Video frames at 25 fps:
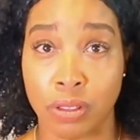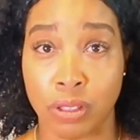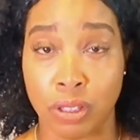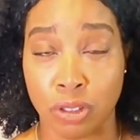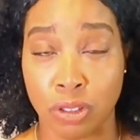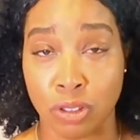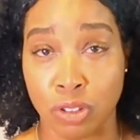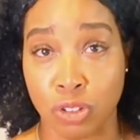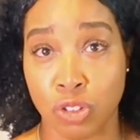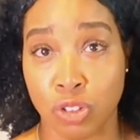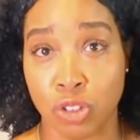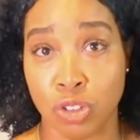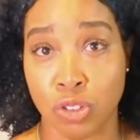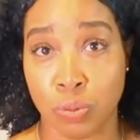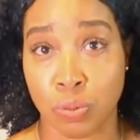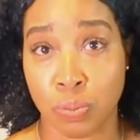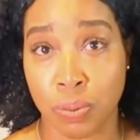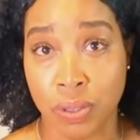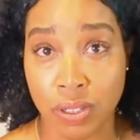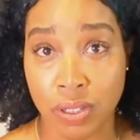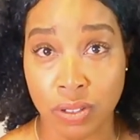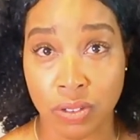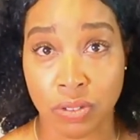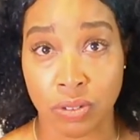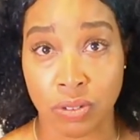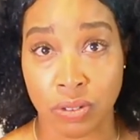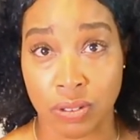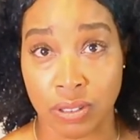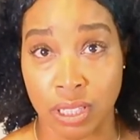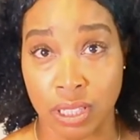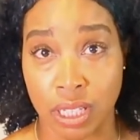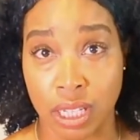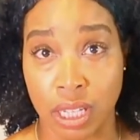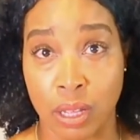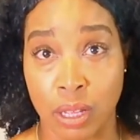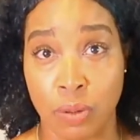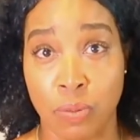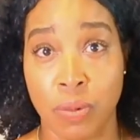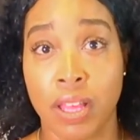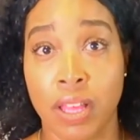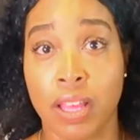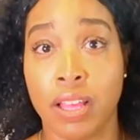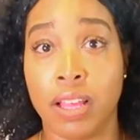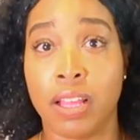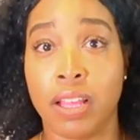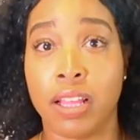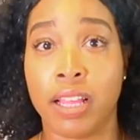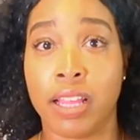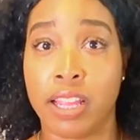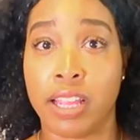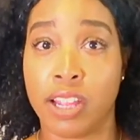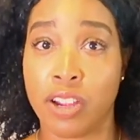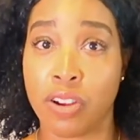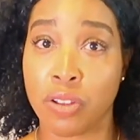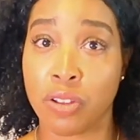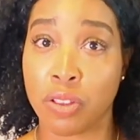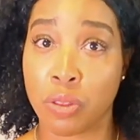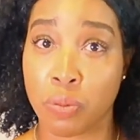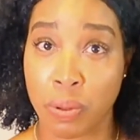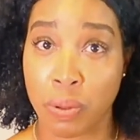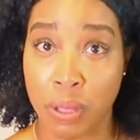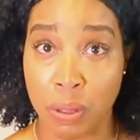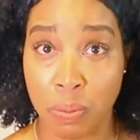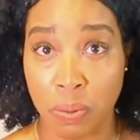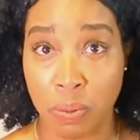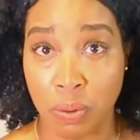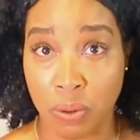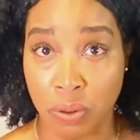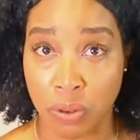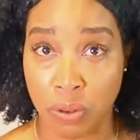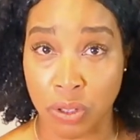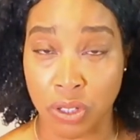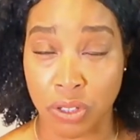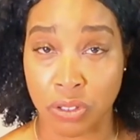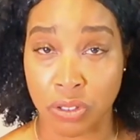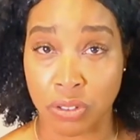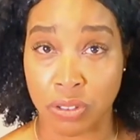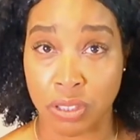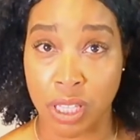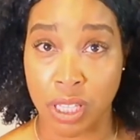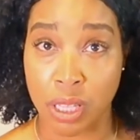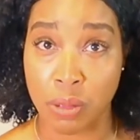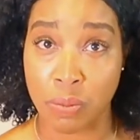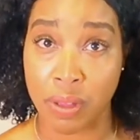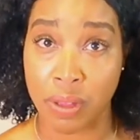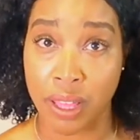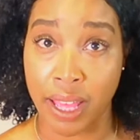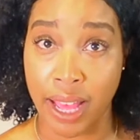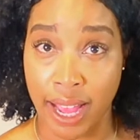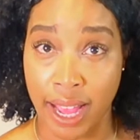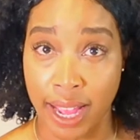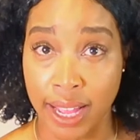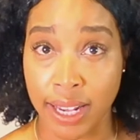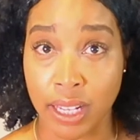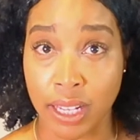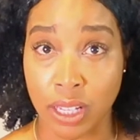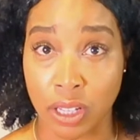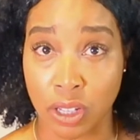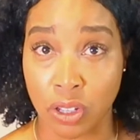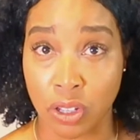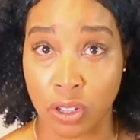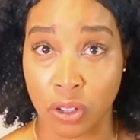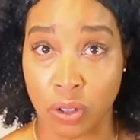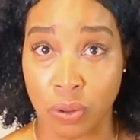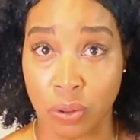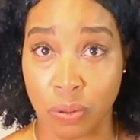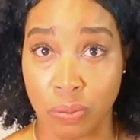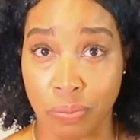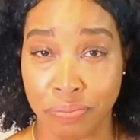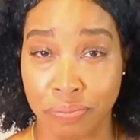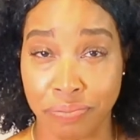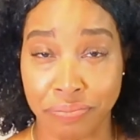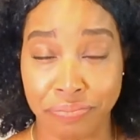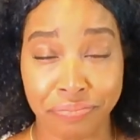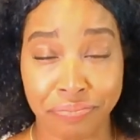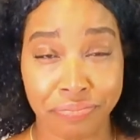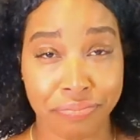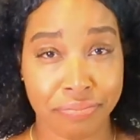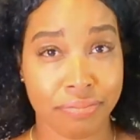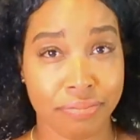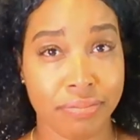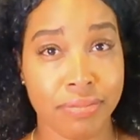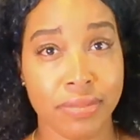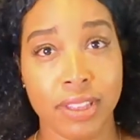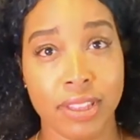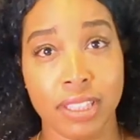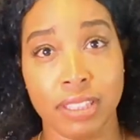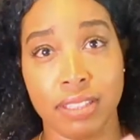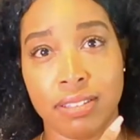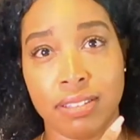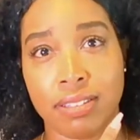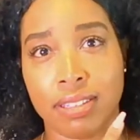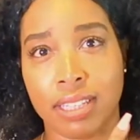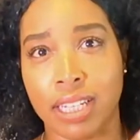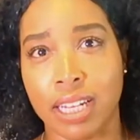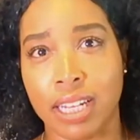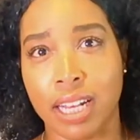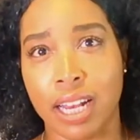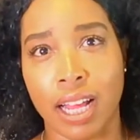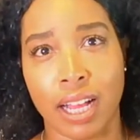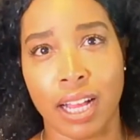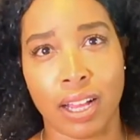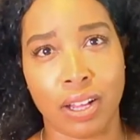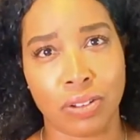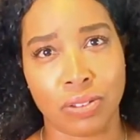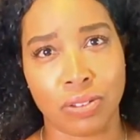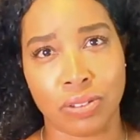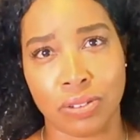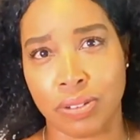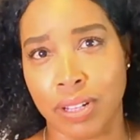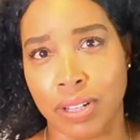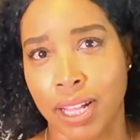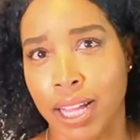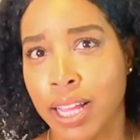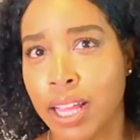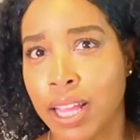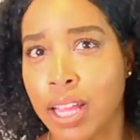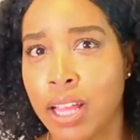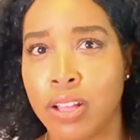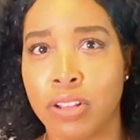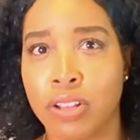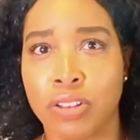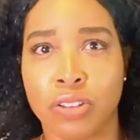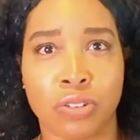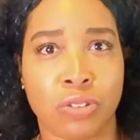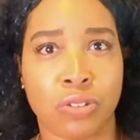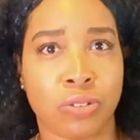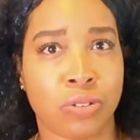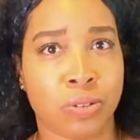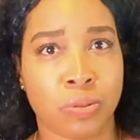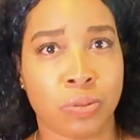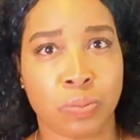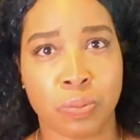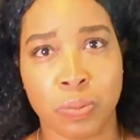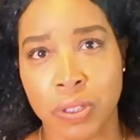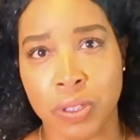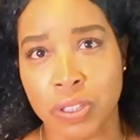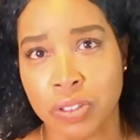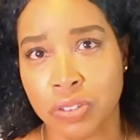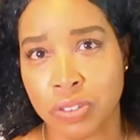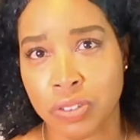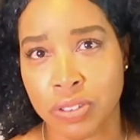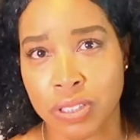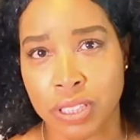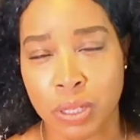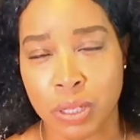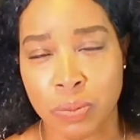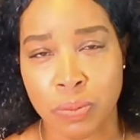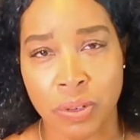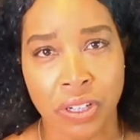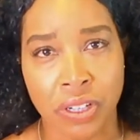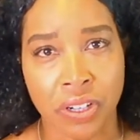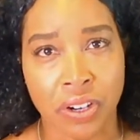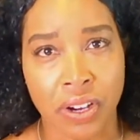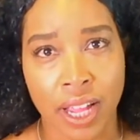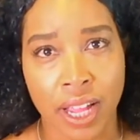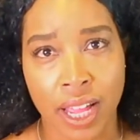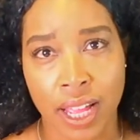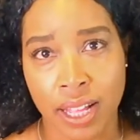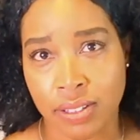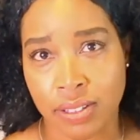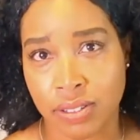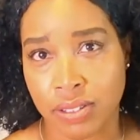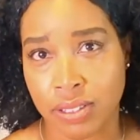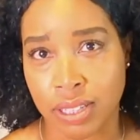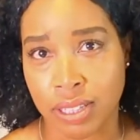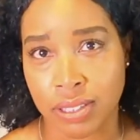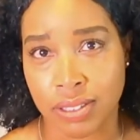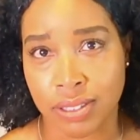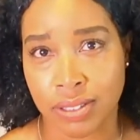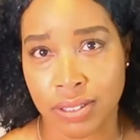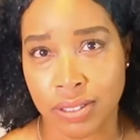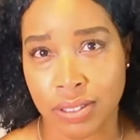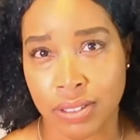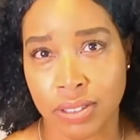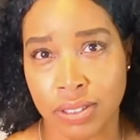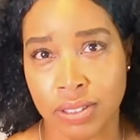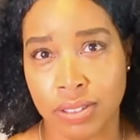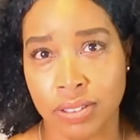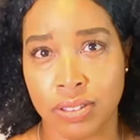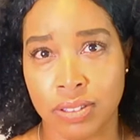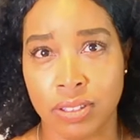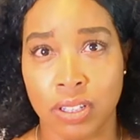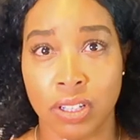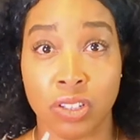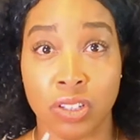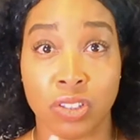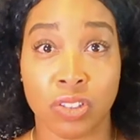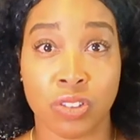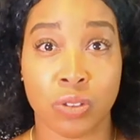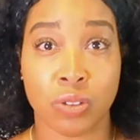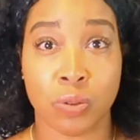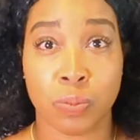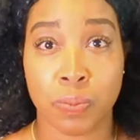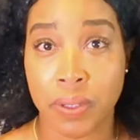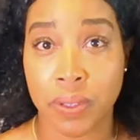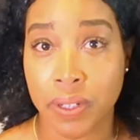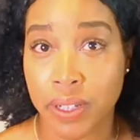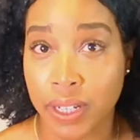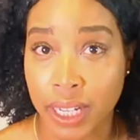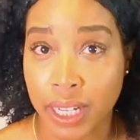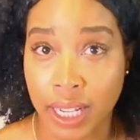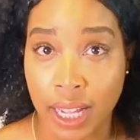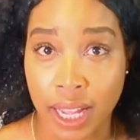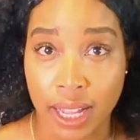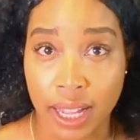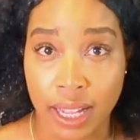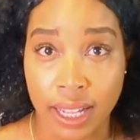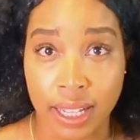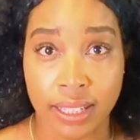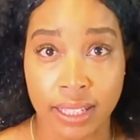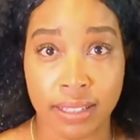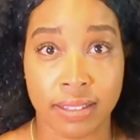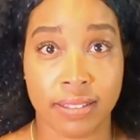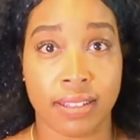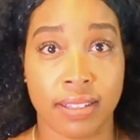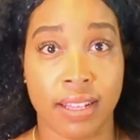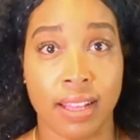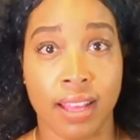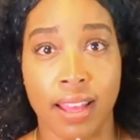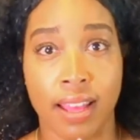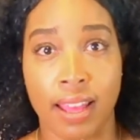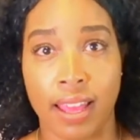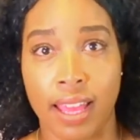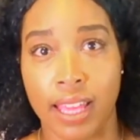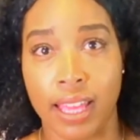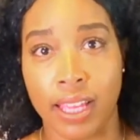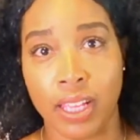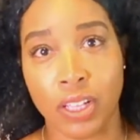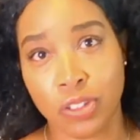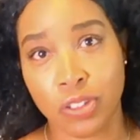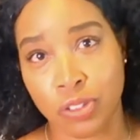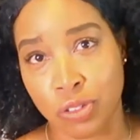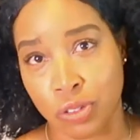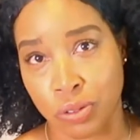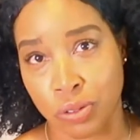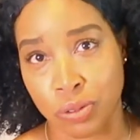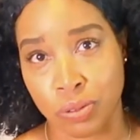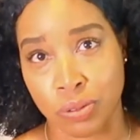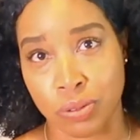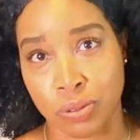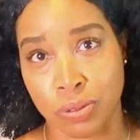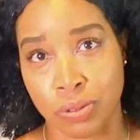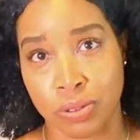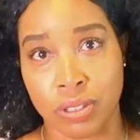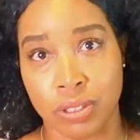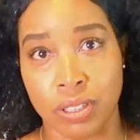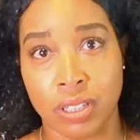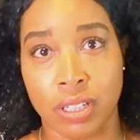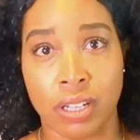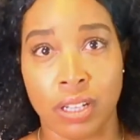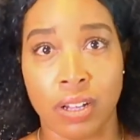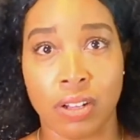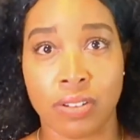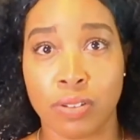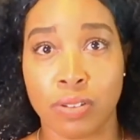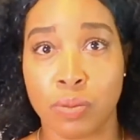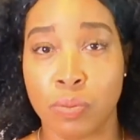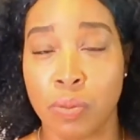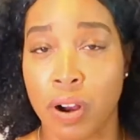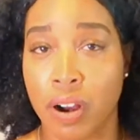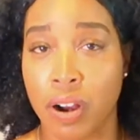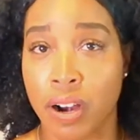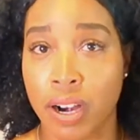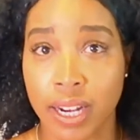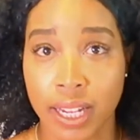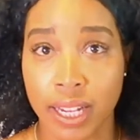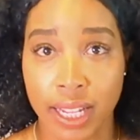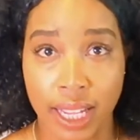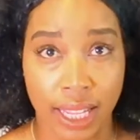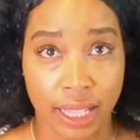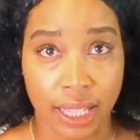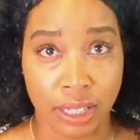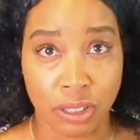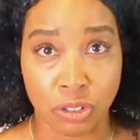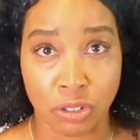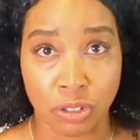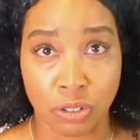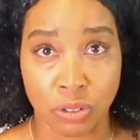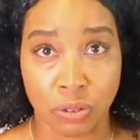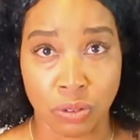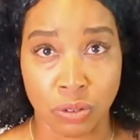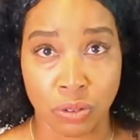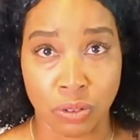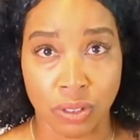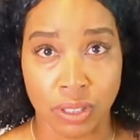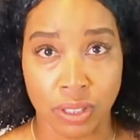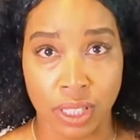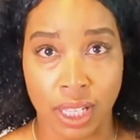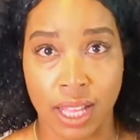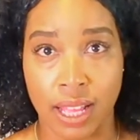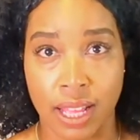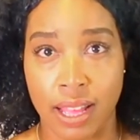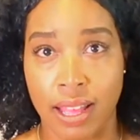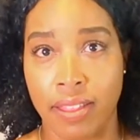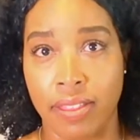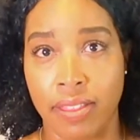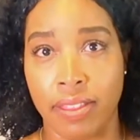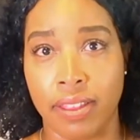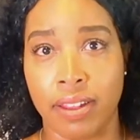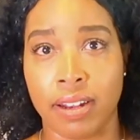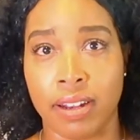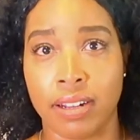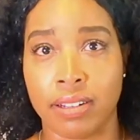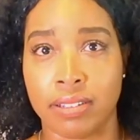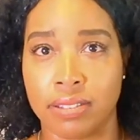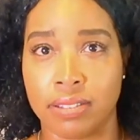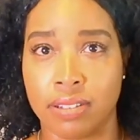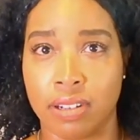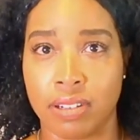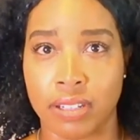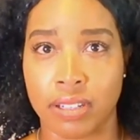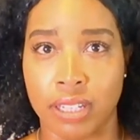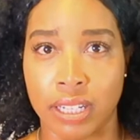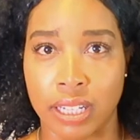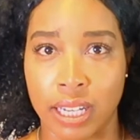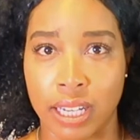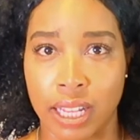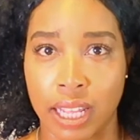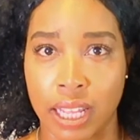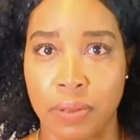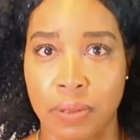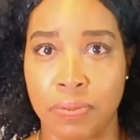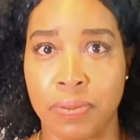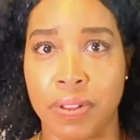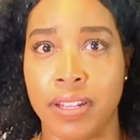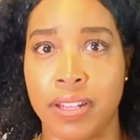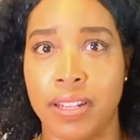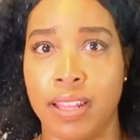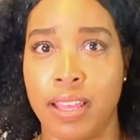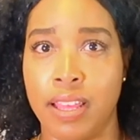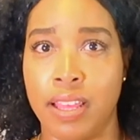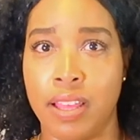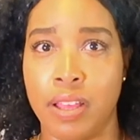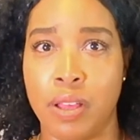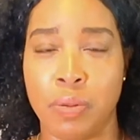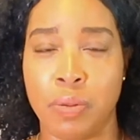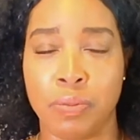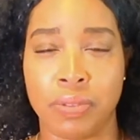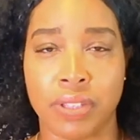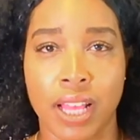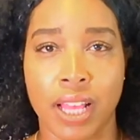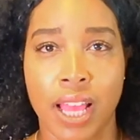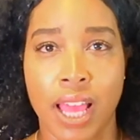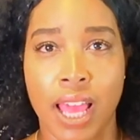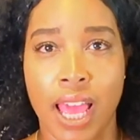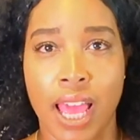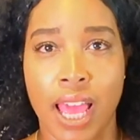This is your spiritual team. Here are the people on your team guiding you. So then I go through like the spiritual team are your ancestors, spirit guides, angels, some archangels, and then I start to name the names.